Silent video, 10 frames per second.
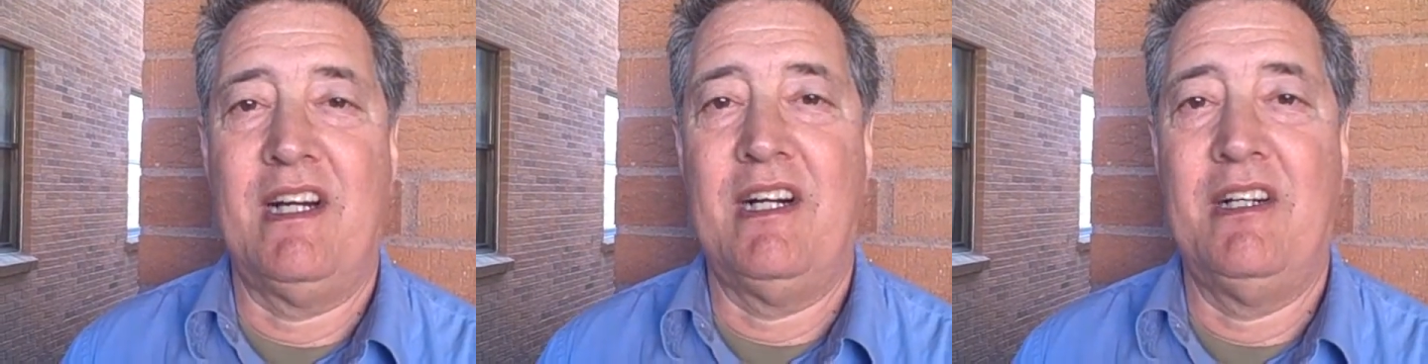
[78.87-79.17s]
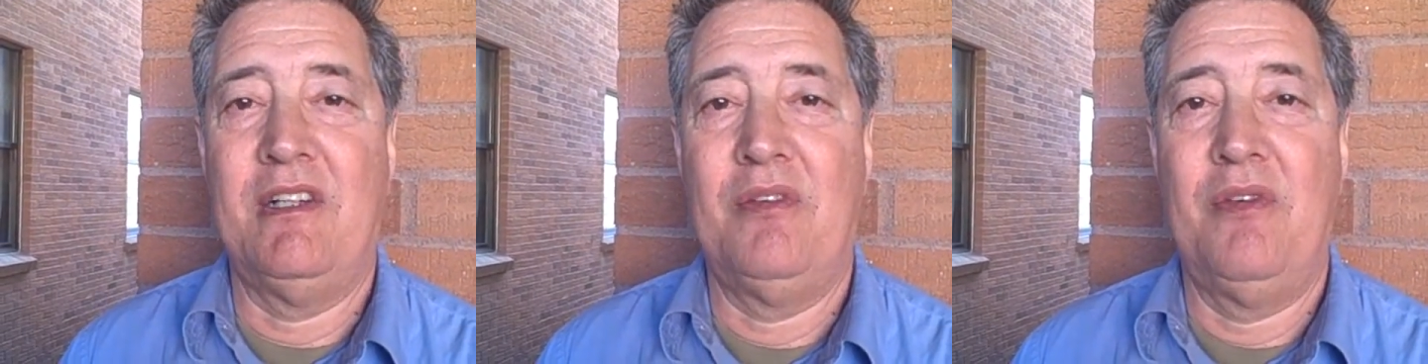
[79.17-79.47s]

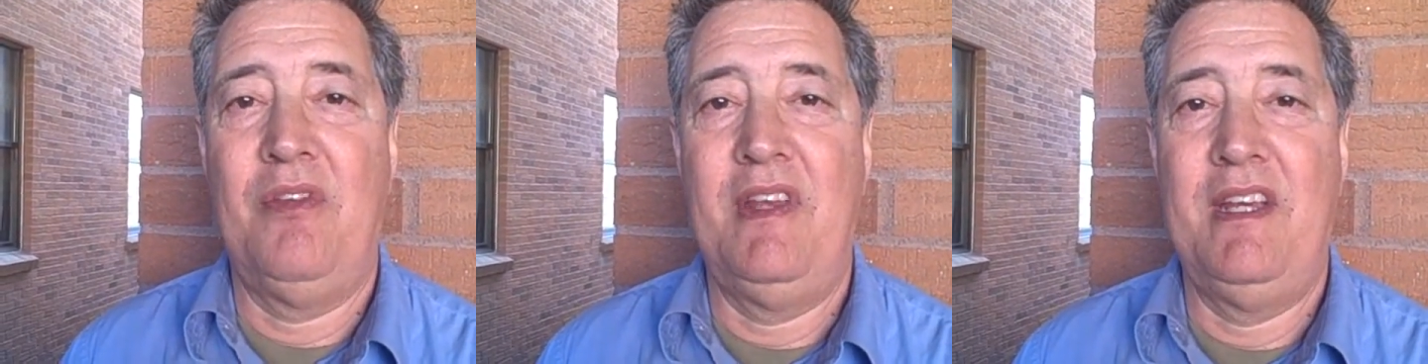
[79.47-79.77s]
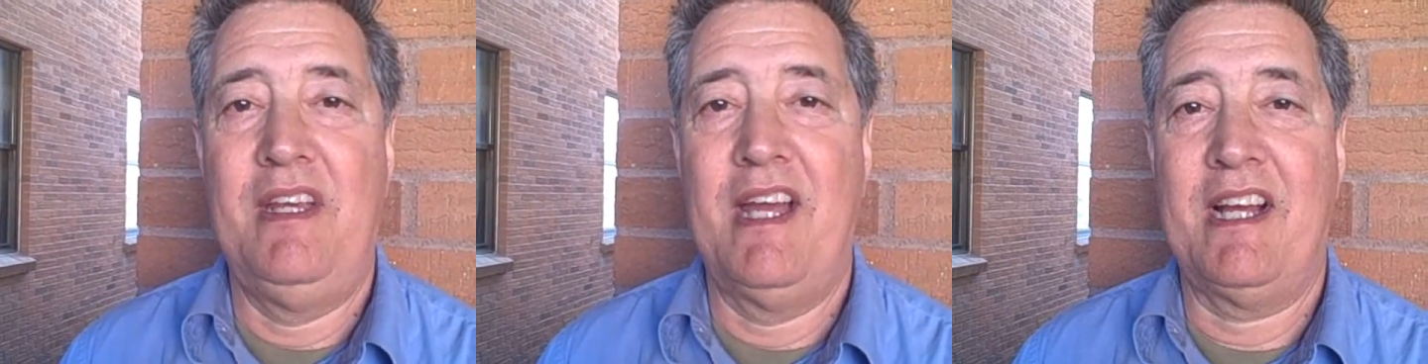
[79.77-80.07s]
of
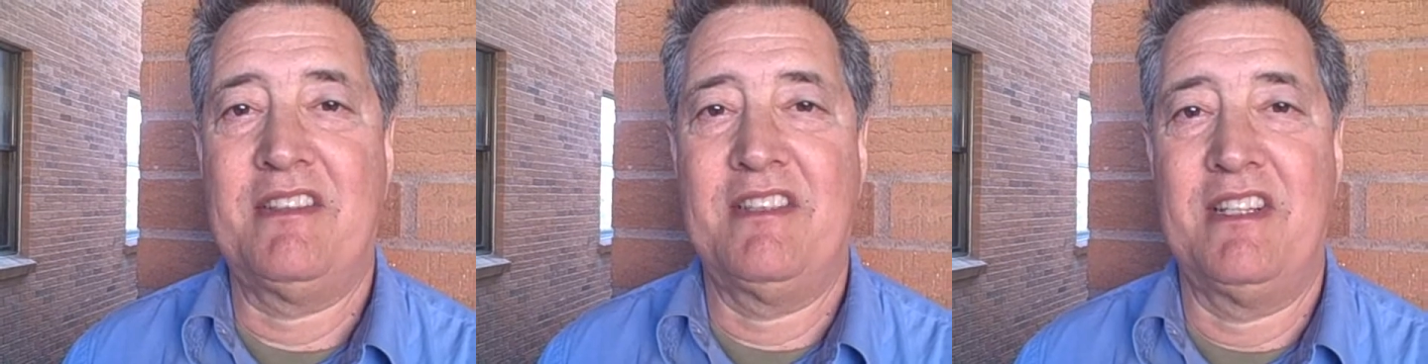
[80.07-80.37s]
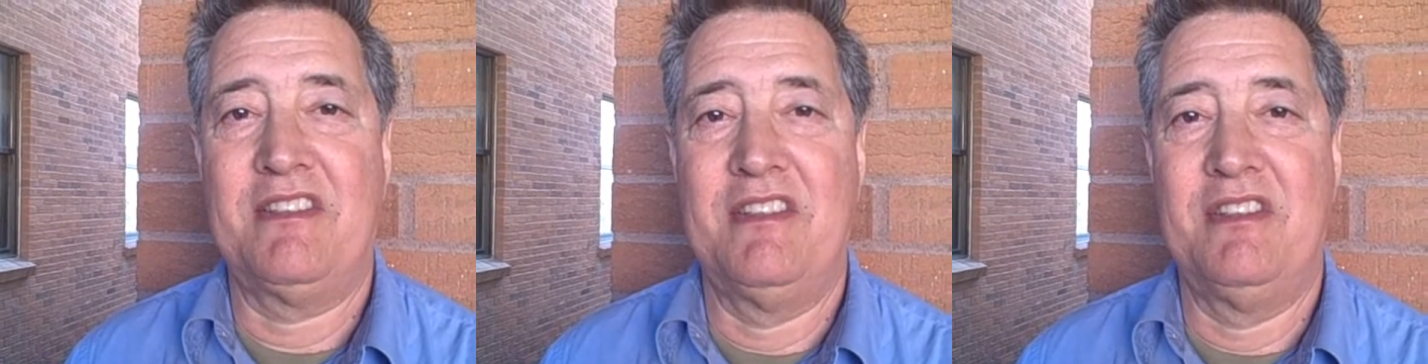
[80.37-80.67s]
the
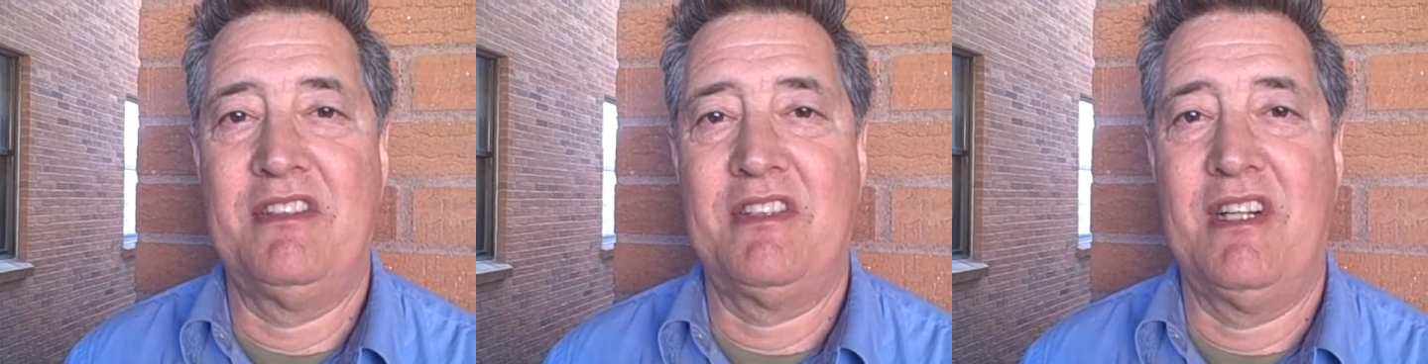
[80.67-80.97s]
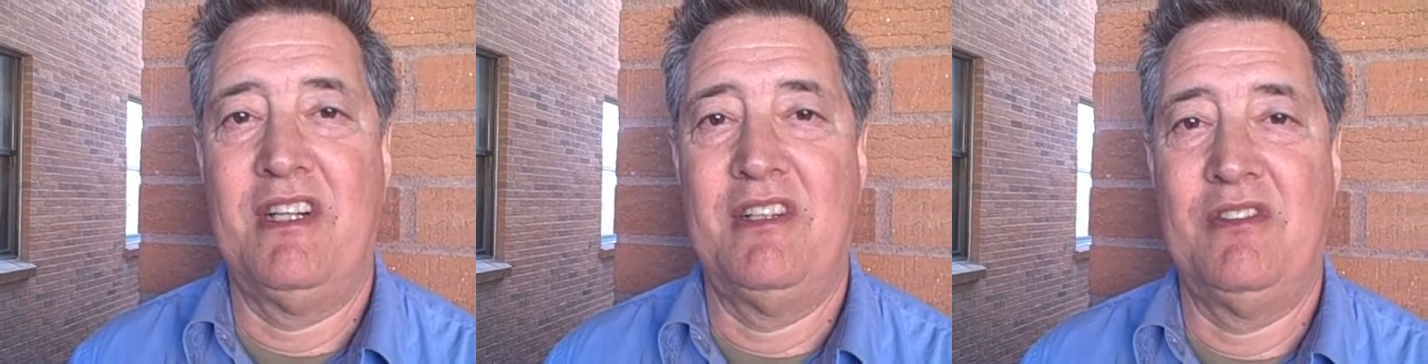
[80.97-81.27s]
excesses
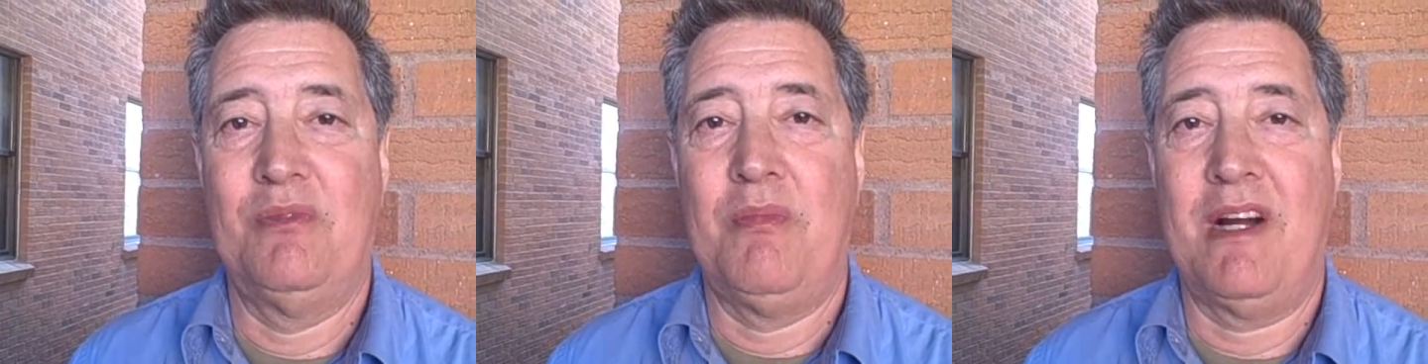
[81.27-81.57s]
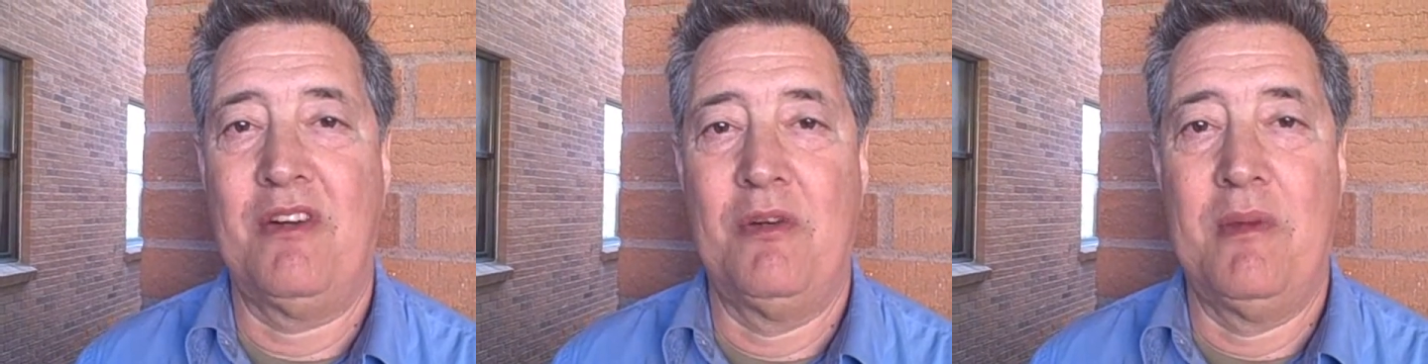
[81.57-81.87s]
of
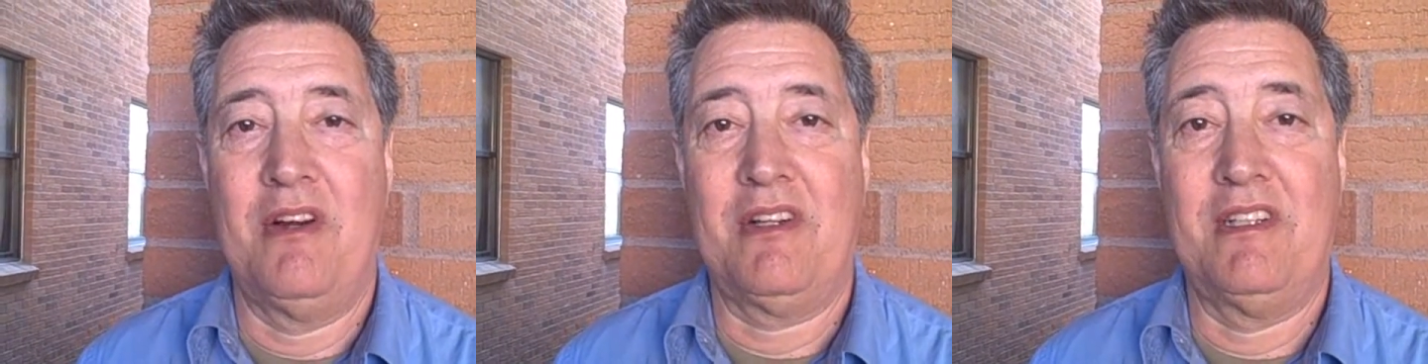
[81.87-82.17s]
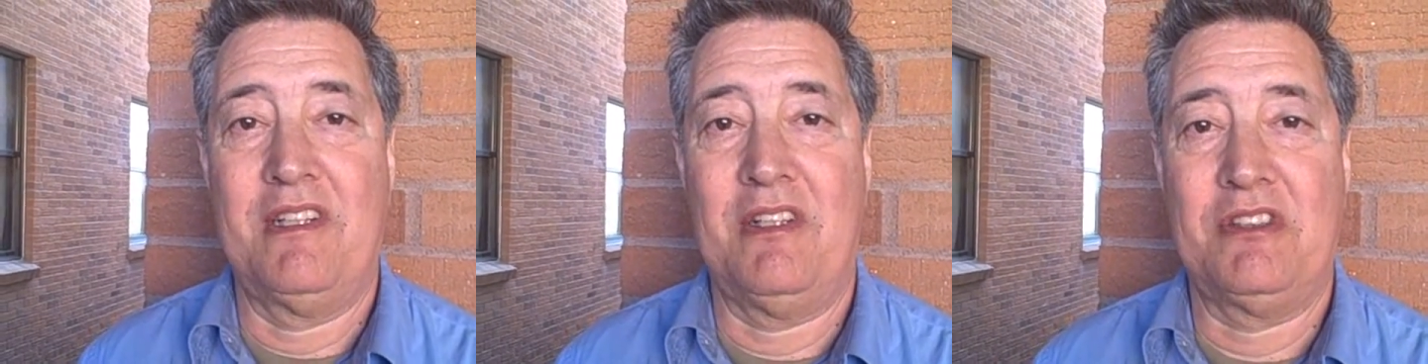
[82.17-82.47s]
modern
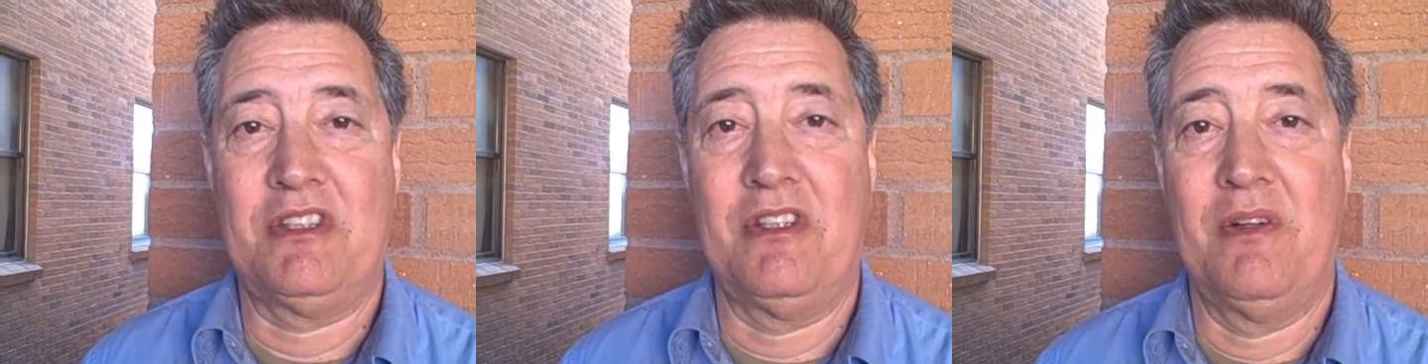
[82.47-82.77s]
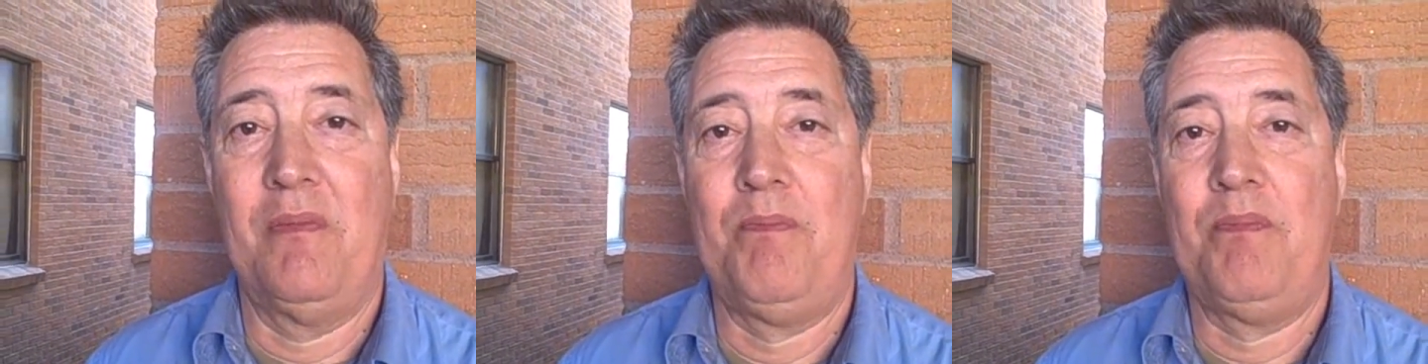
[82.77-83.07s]
American culture.